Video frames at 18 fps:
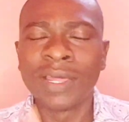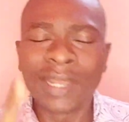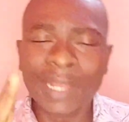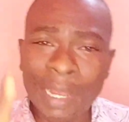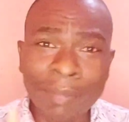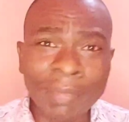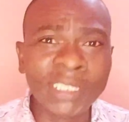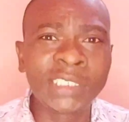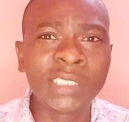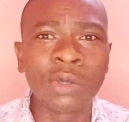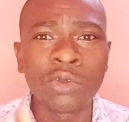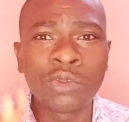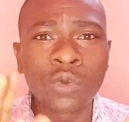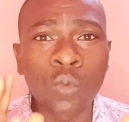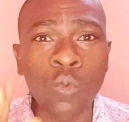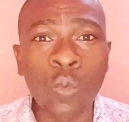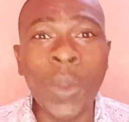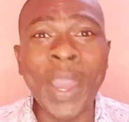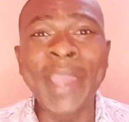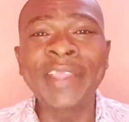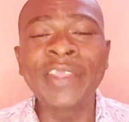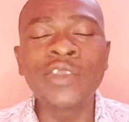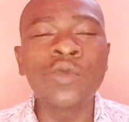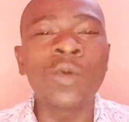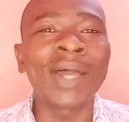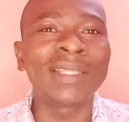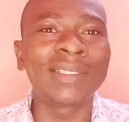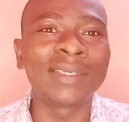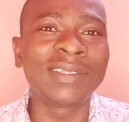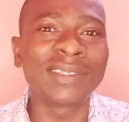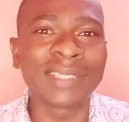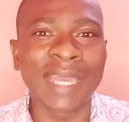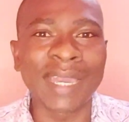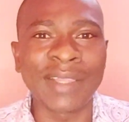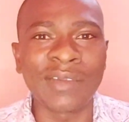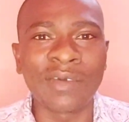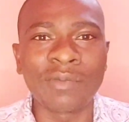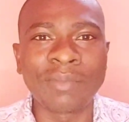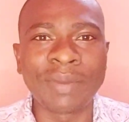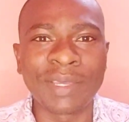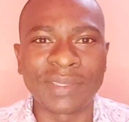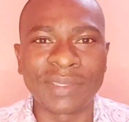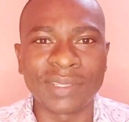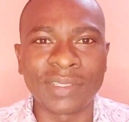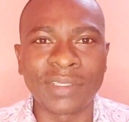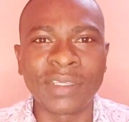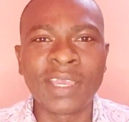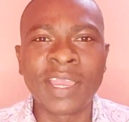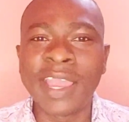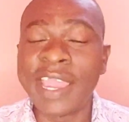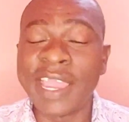Let me tell you, when you are this kind of person,